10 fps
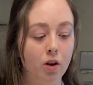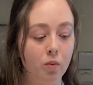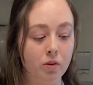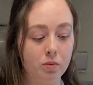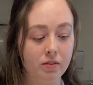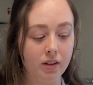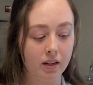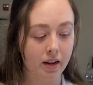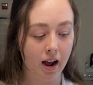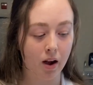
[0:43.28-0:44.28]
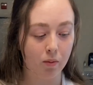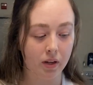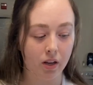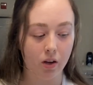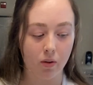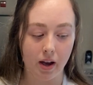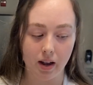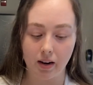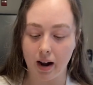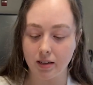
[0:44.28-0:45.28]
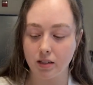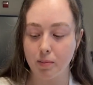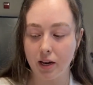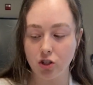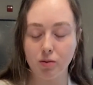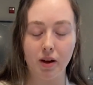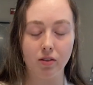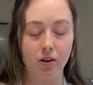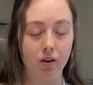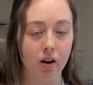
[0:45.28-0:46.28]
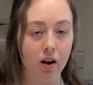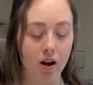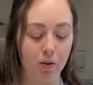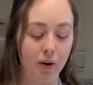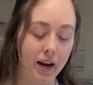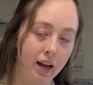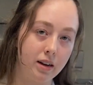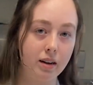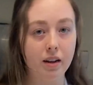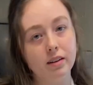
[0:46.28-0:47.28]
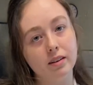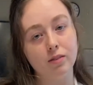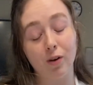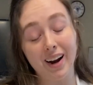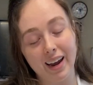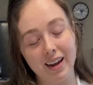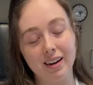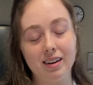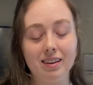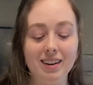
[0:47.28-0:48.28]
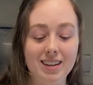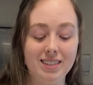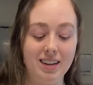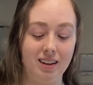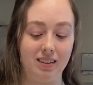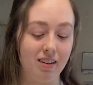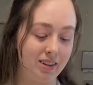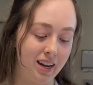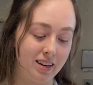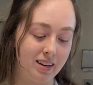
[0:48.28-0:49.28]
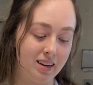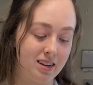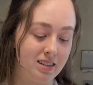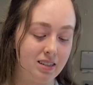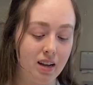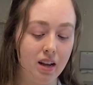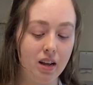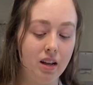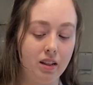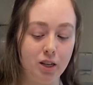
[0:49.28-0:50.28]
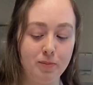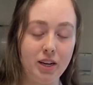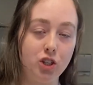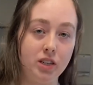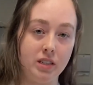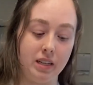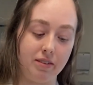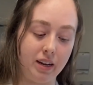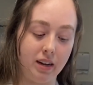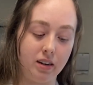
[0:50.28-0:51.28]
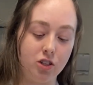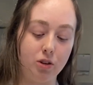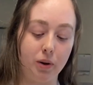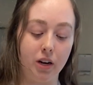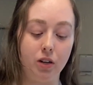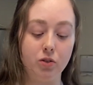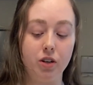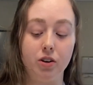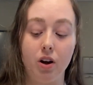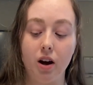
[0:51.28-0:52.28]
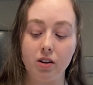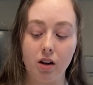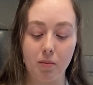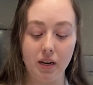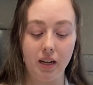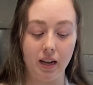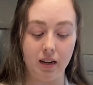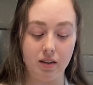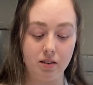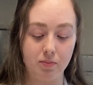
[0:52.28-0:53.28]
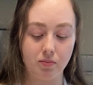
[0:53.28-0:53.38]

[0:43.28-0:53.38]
Once we've done that, we can go ahead and ask the patient about their right-handedness and left-handedness. This patient is left-handed, so we're going to use their non-dominant hand,